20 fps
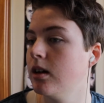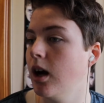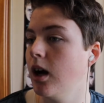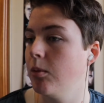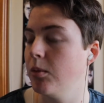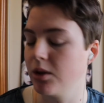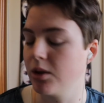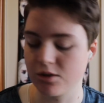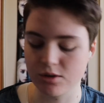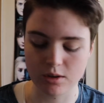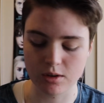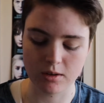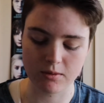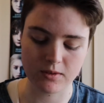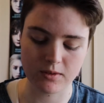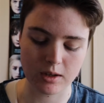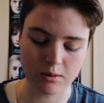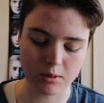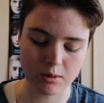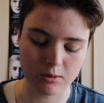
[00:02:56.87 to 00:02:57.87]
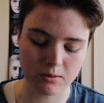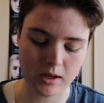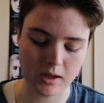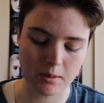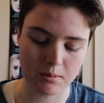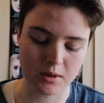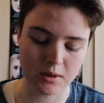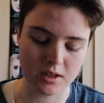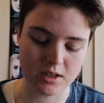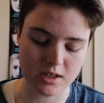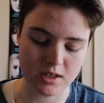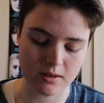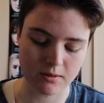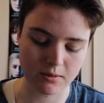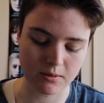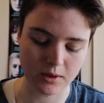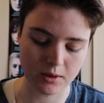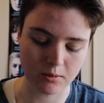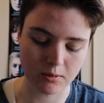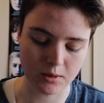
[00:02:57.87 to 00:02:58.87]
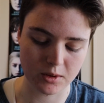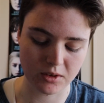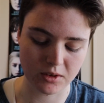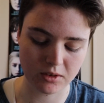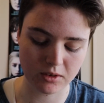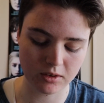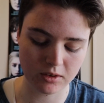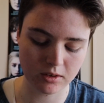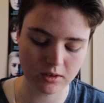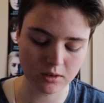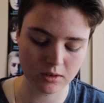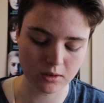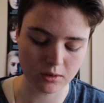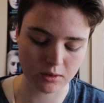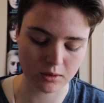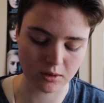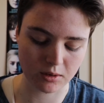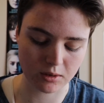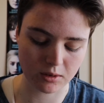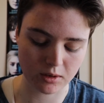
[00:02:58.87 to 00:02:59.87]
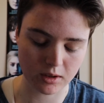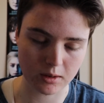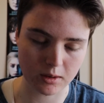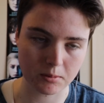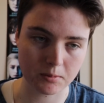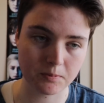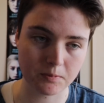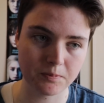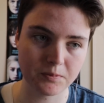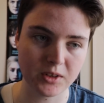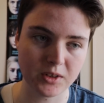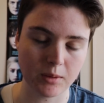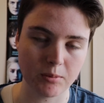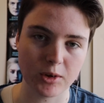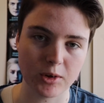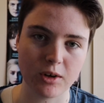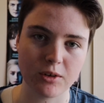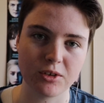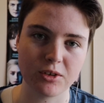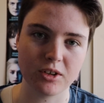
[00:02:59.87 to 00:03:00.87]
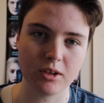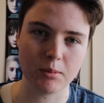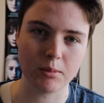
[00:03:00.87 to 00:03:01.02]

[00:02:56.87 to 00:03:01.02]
I'm not sure if that would have happened if it was to somewhere else in